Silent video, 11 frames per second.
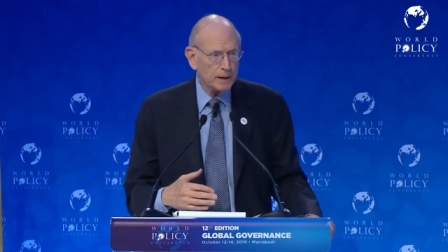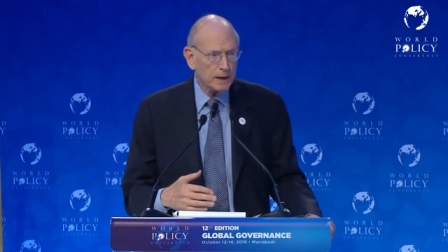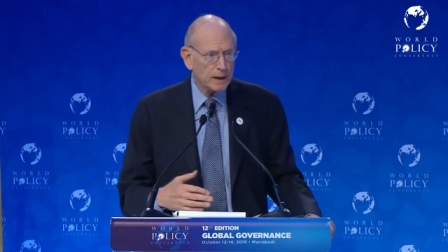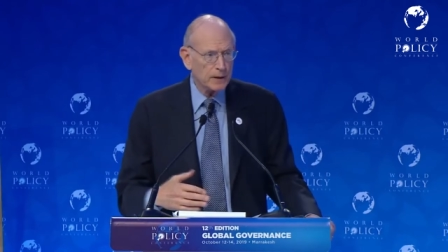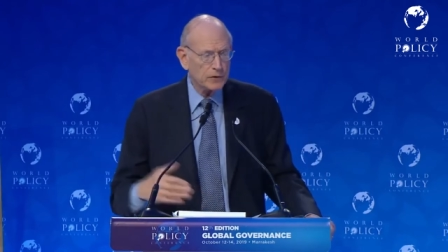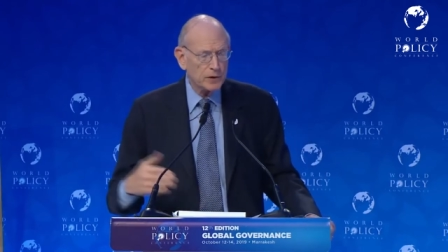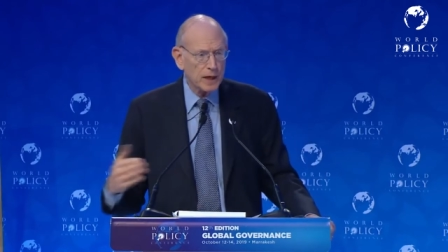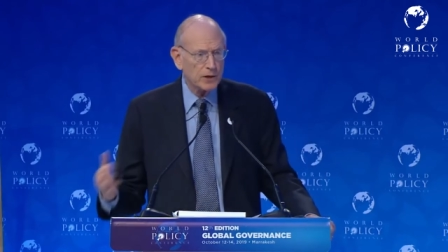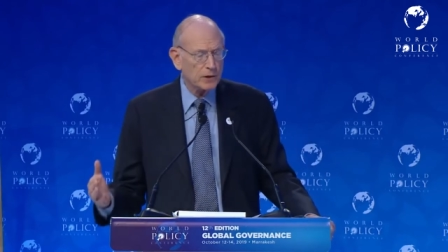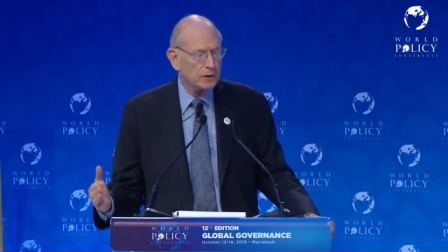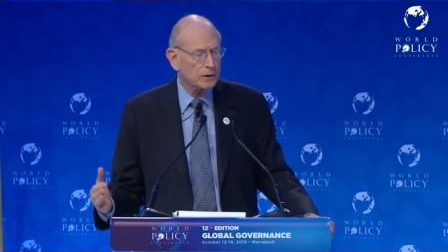in,
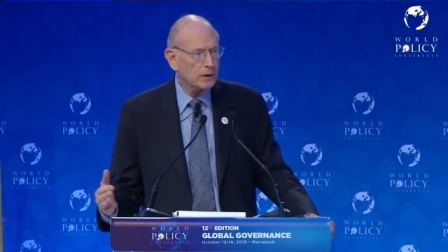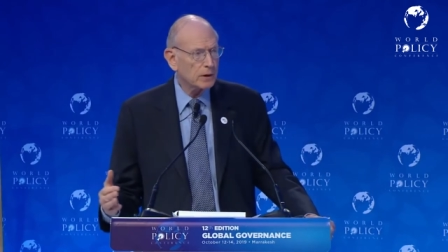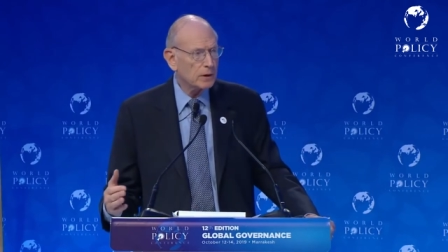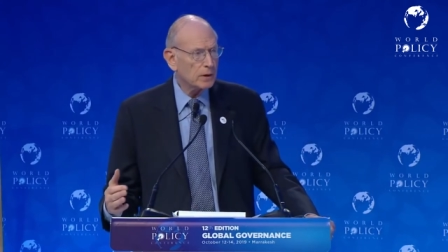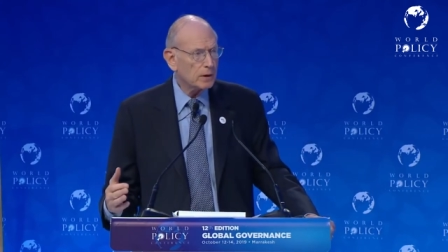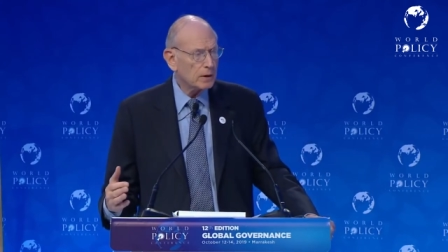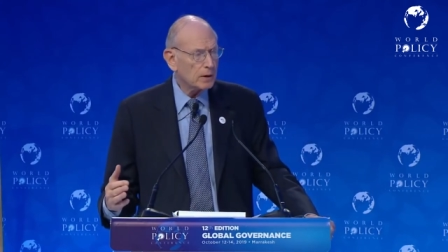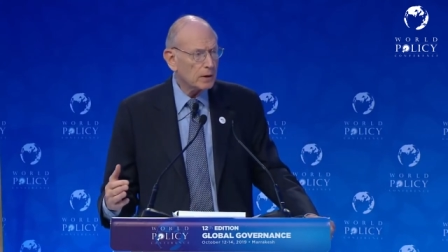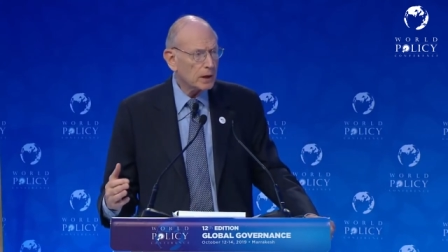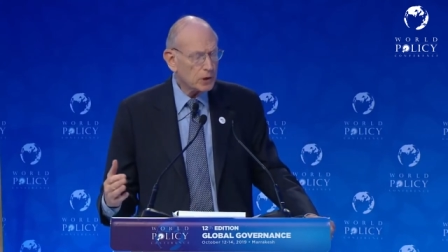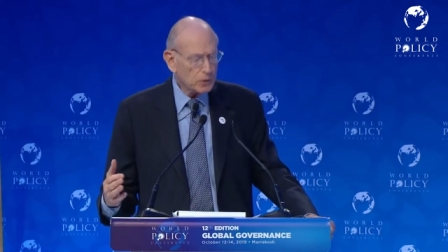sanction
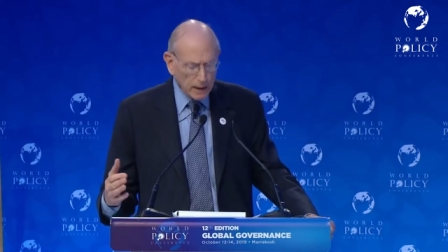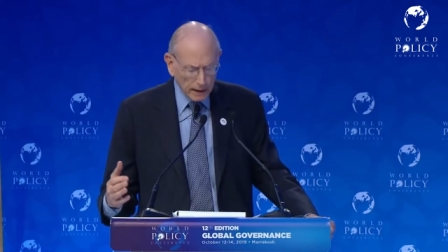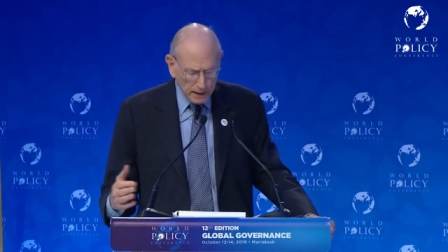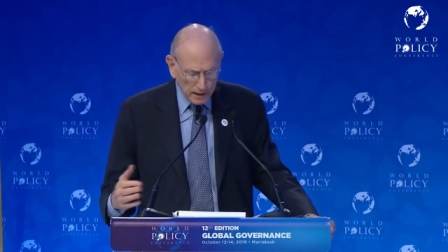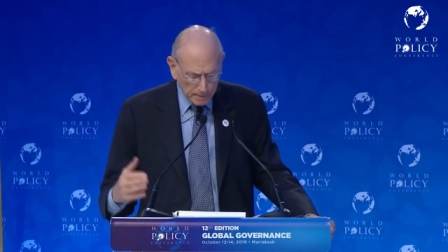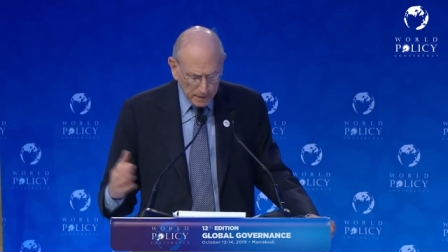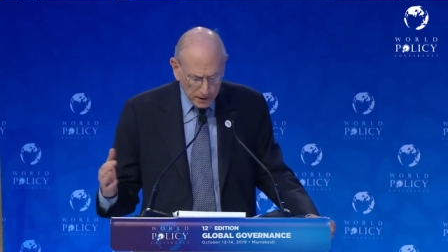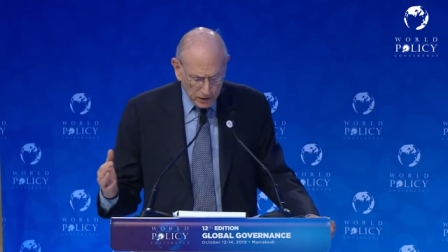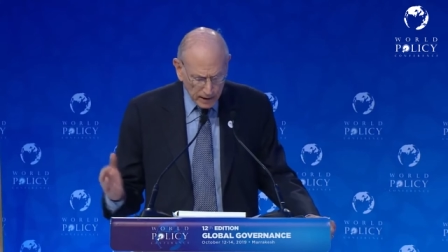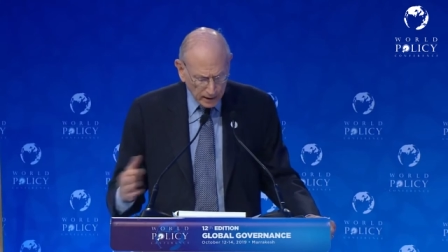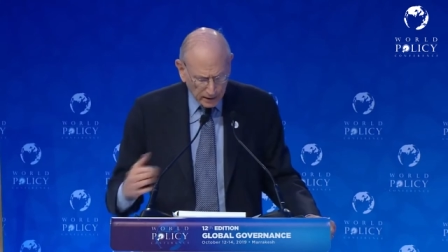Israeli companies.
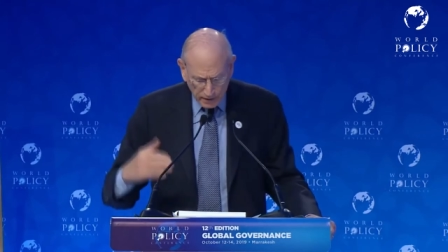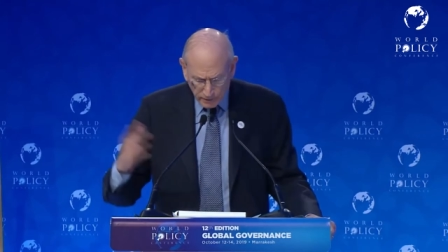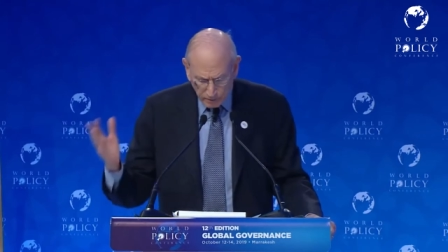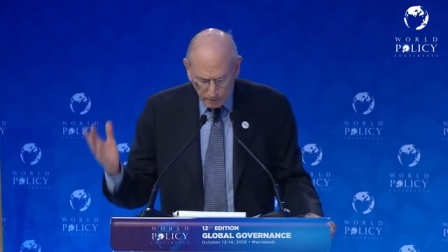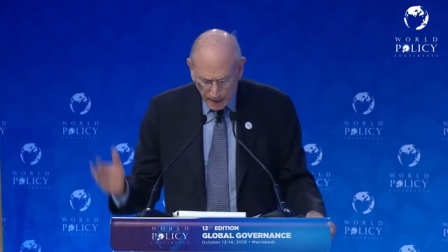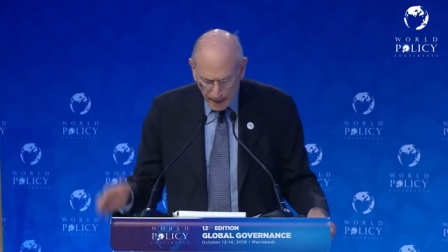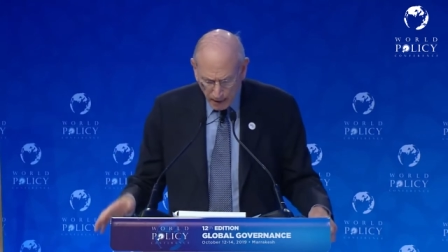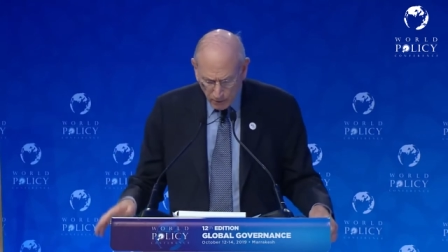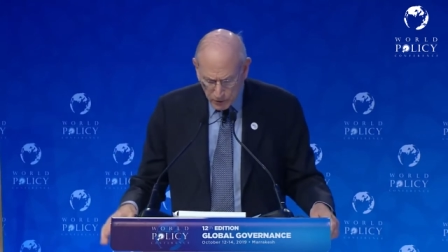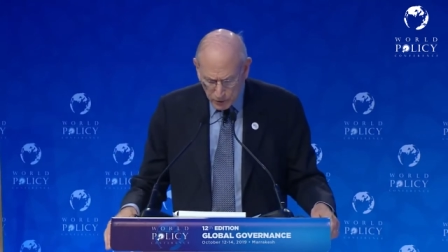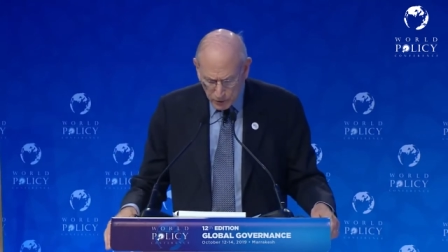I could give an hour
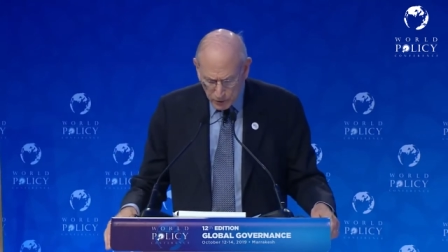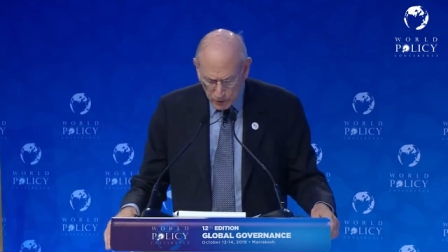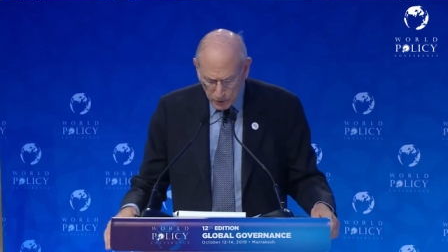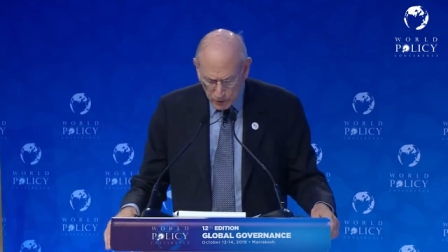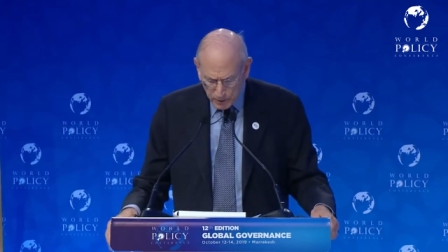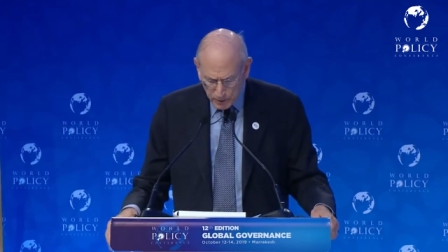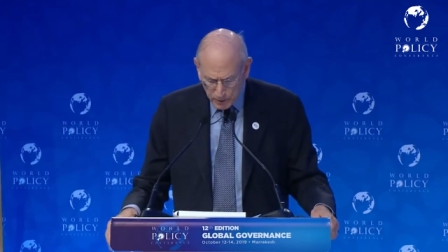speech just on this